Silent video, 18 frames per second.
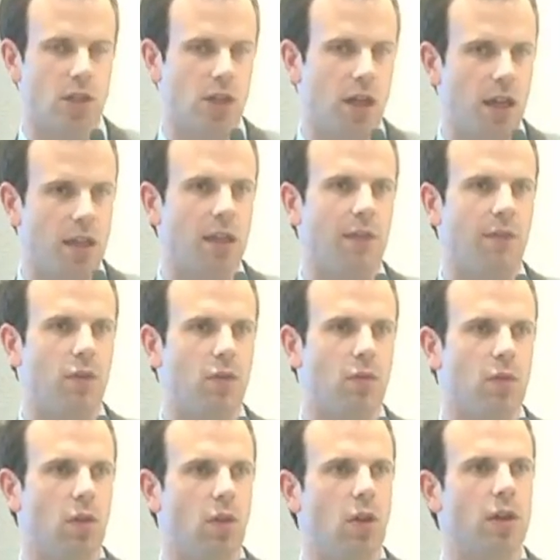And I think if
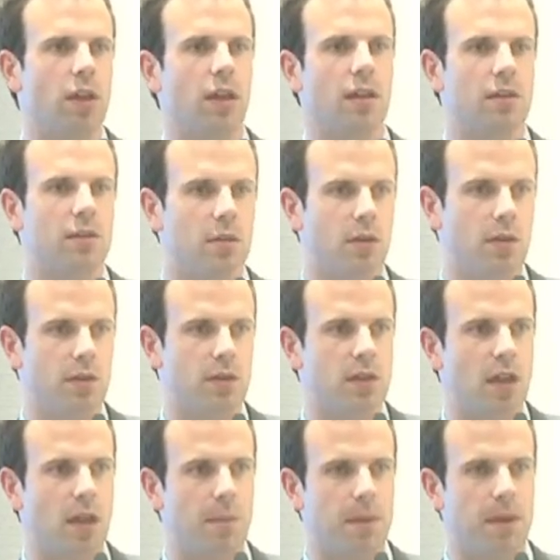you look at sort of the
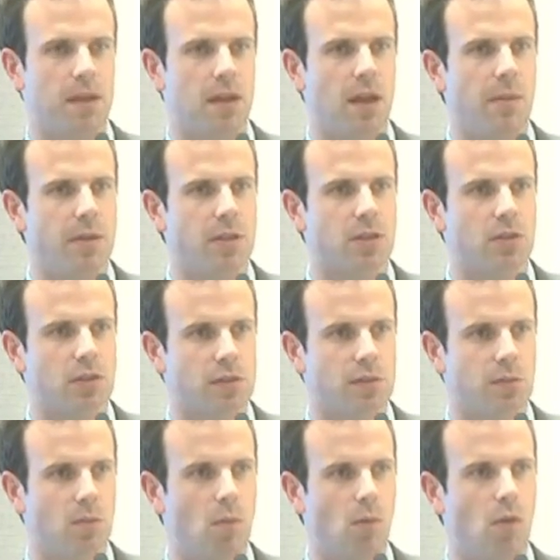top economics
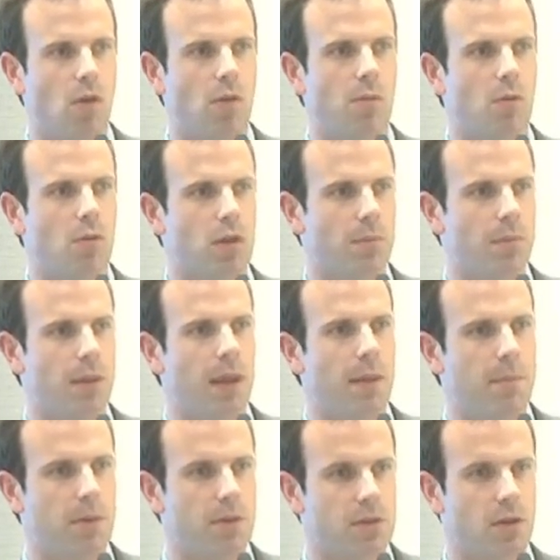journals, more and more of the
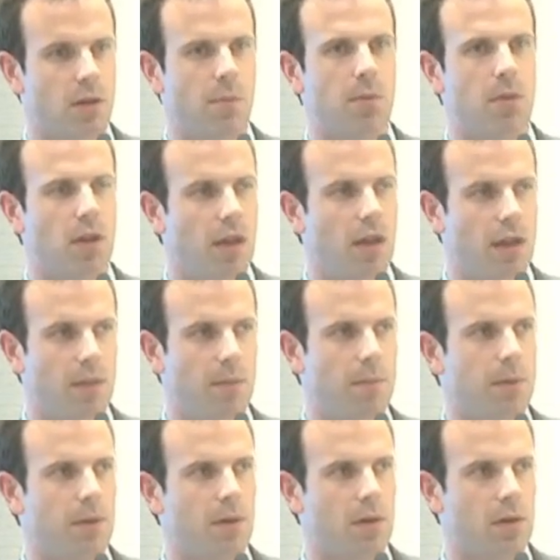papers are applied
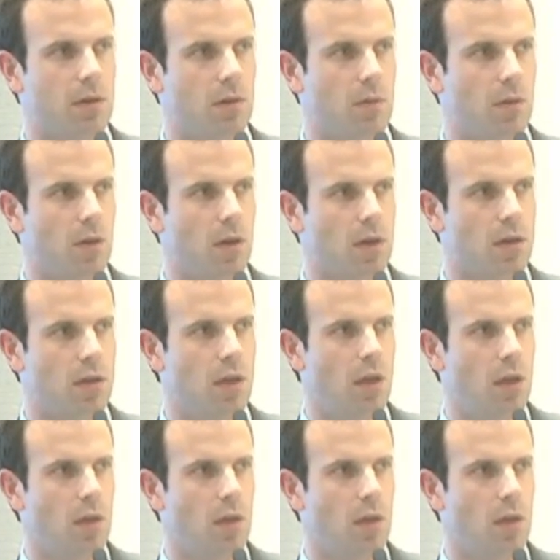empirical work